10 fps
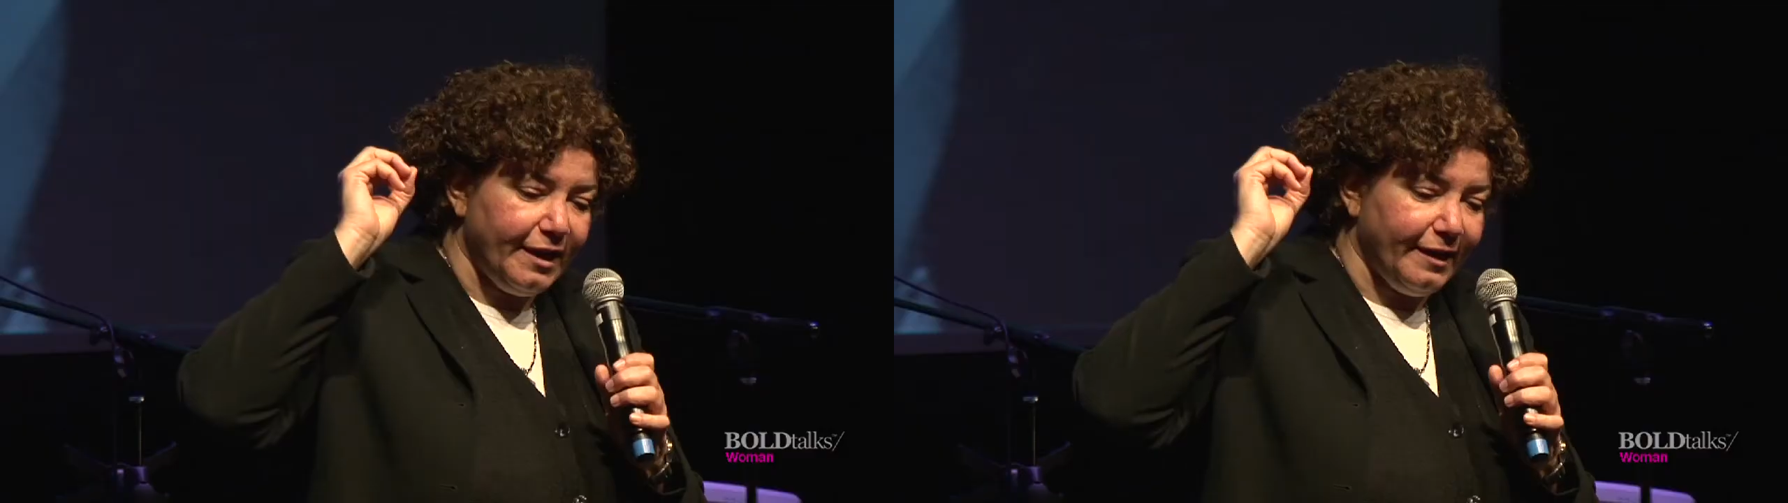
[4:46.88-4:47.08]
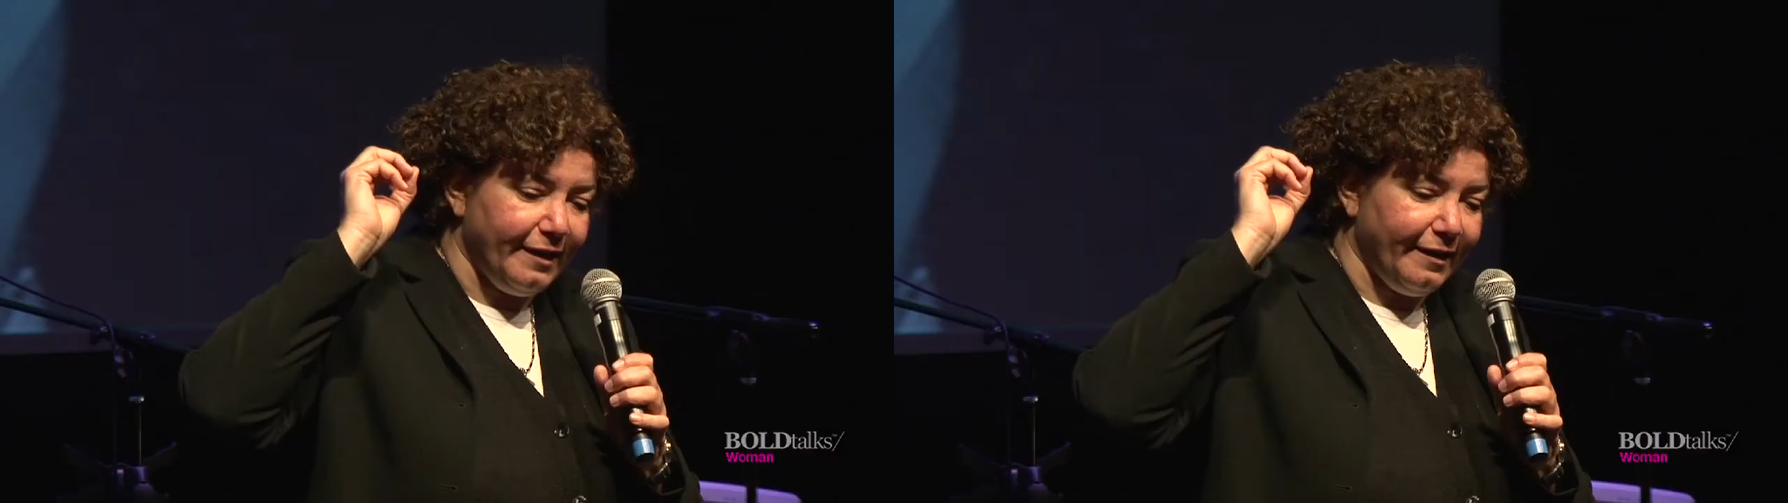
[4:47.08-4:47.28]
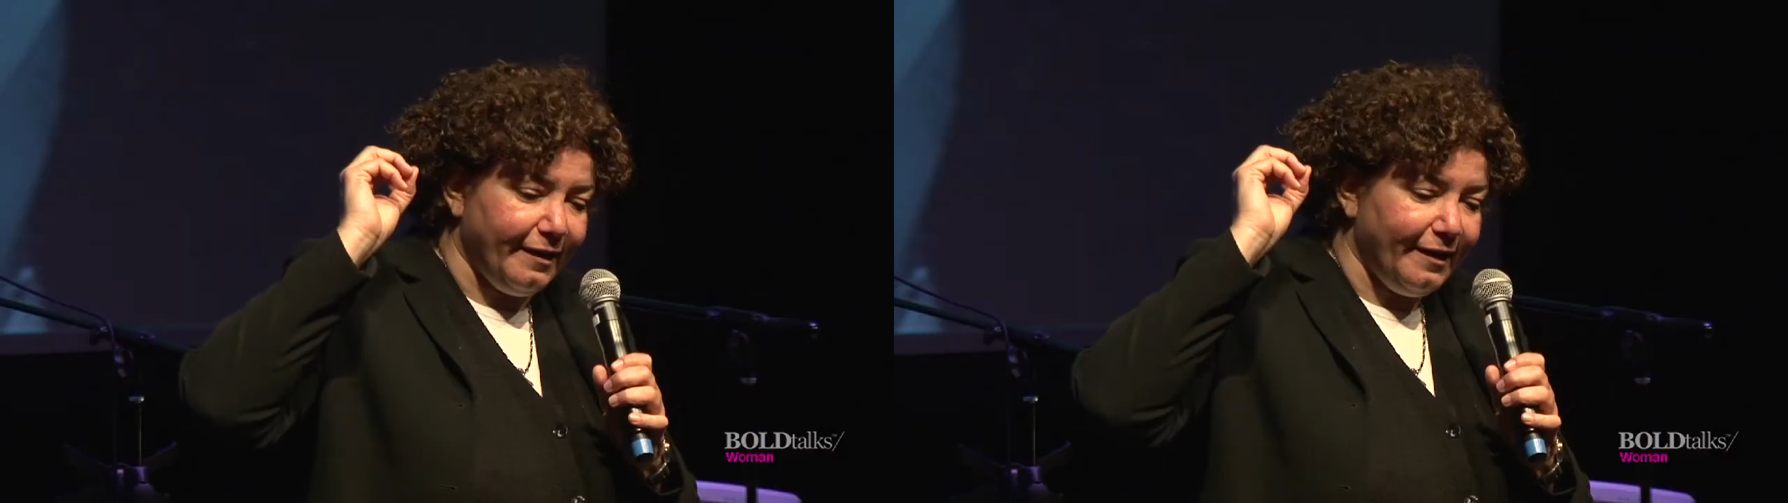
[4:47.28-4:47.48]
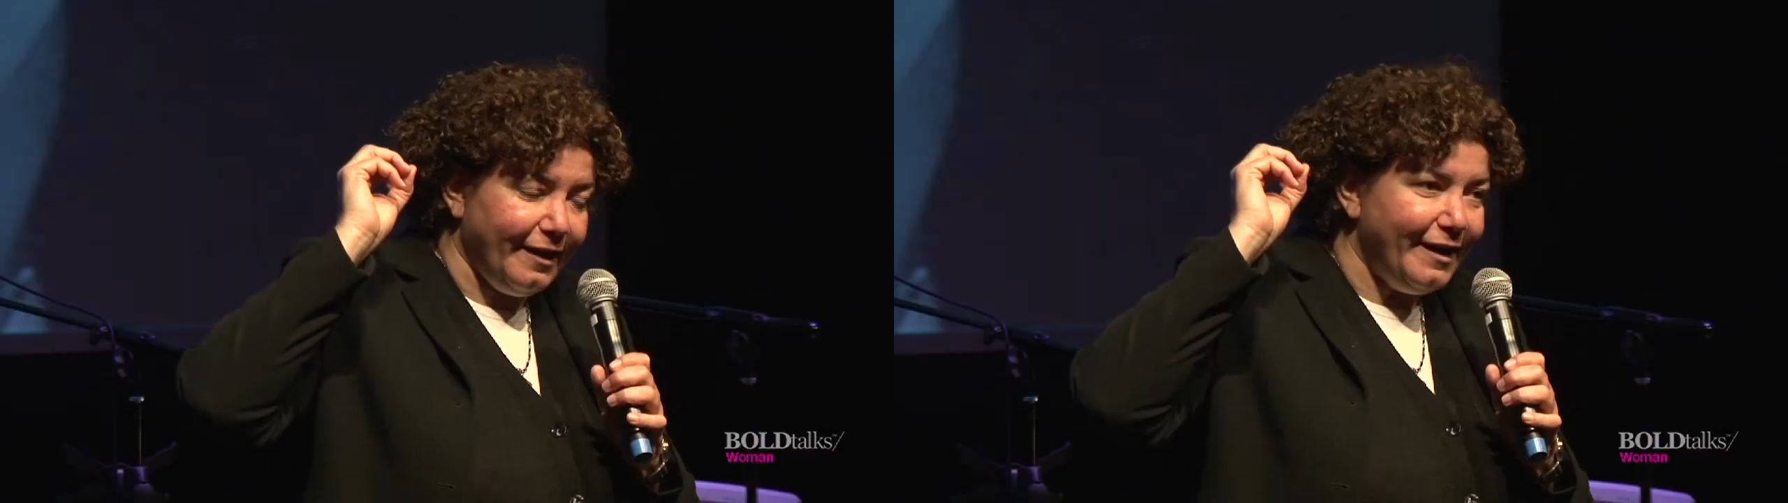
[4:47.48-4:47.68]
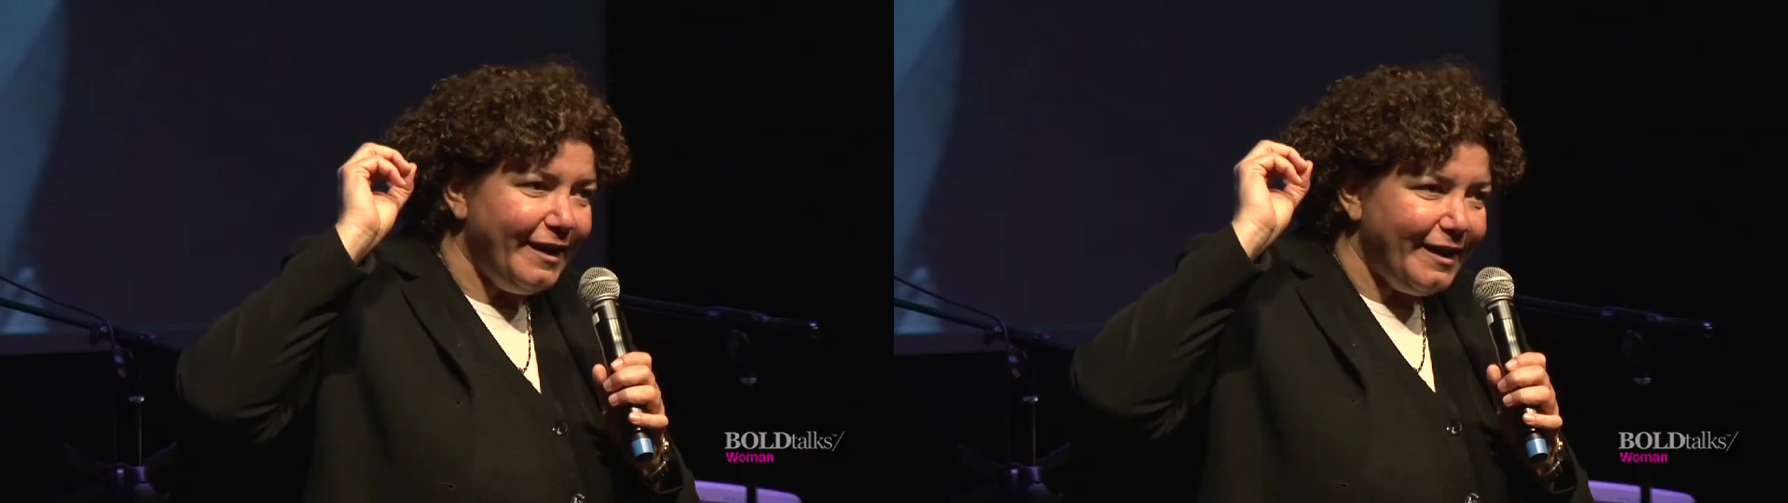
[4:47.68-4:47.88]
uh,
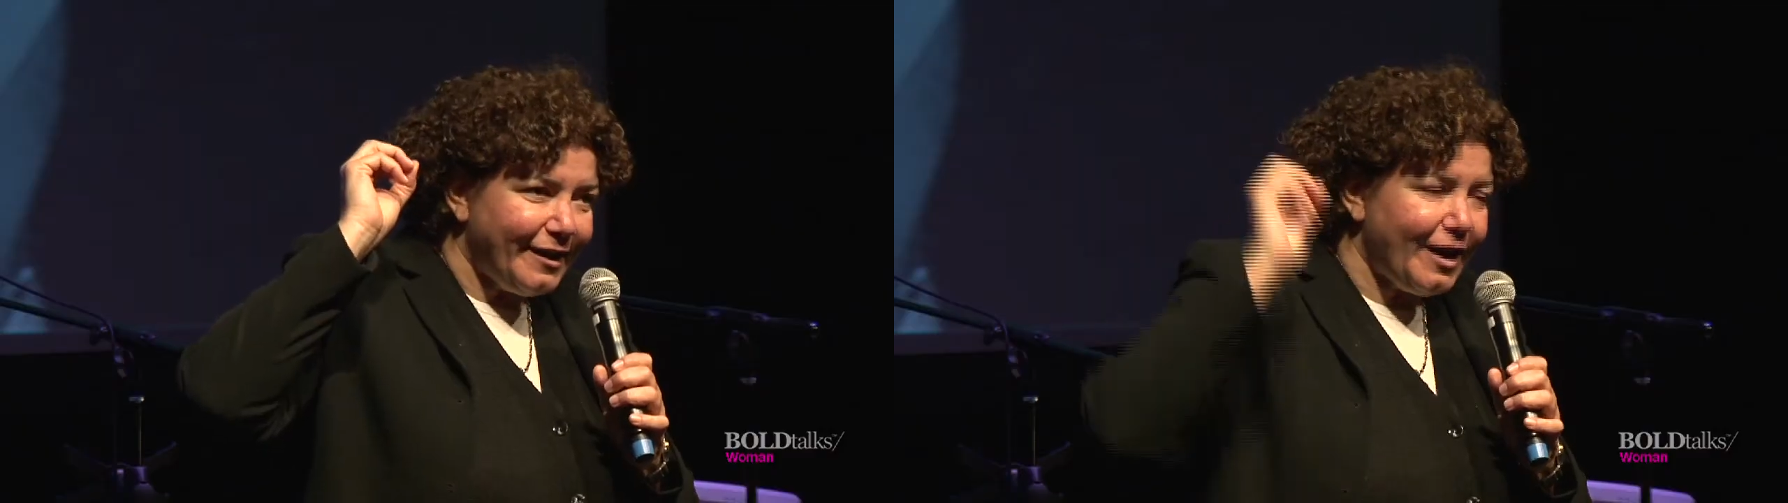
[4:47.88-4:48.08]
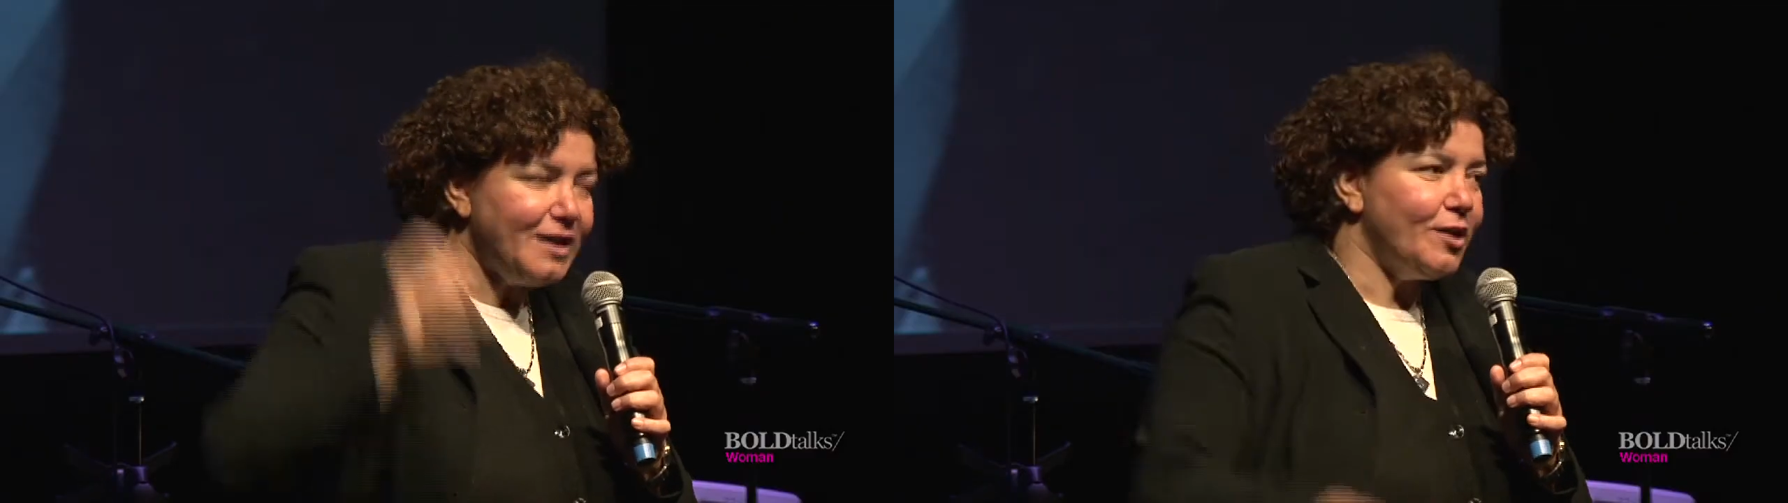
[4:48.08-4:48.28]
raise